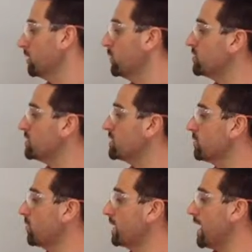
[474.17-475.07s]
which is the
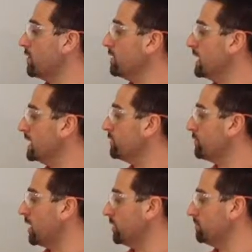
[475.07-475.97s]
molarity and the
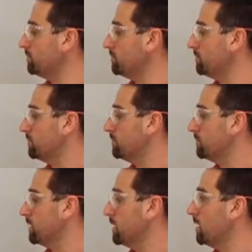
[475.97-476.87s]
volume
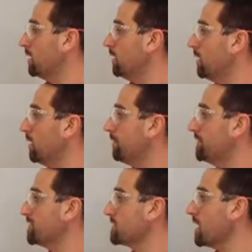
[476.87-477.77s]
of
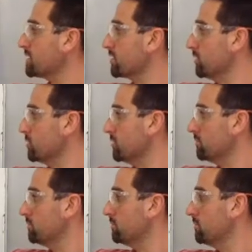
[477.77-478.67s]
the stock solution,
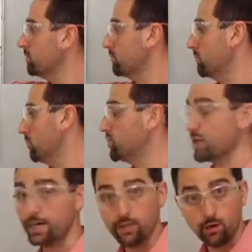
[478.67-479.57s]
which
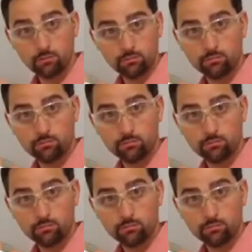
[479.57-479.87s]
I know,